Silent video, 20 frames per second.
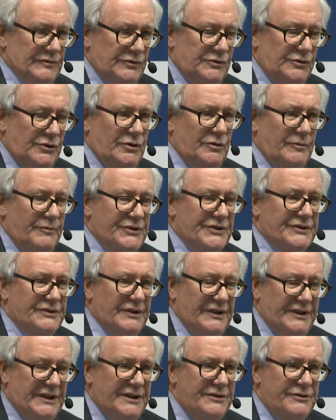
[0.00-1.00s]
groups
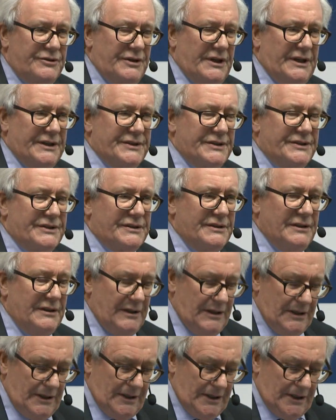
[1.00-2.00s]
and interests.
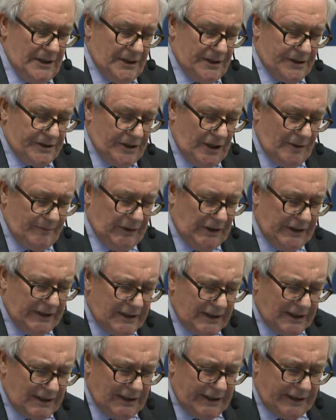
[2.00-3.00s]
So
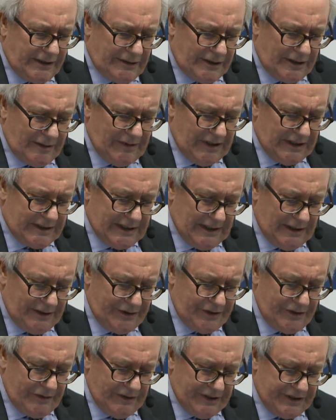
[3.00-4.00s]
political economy
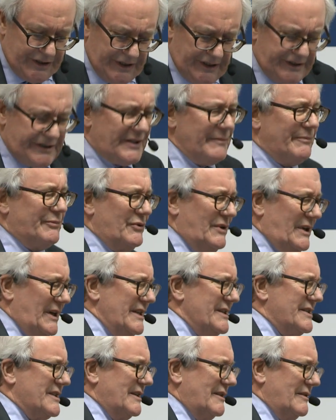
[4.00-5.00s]
tells you it's not
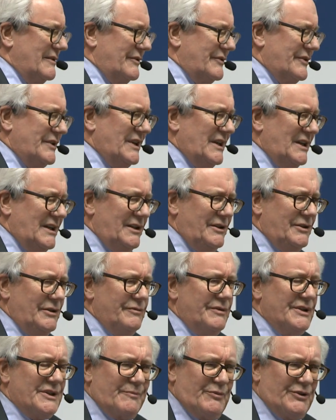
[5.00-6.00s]
surprising that the
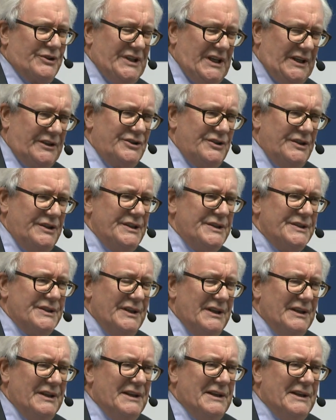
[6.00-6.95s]
EU is protectionist,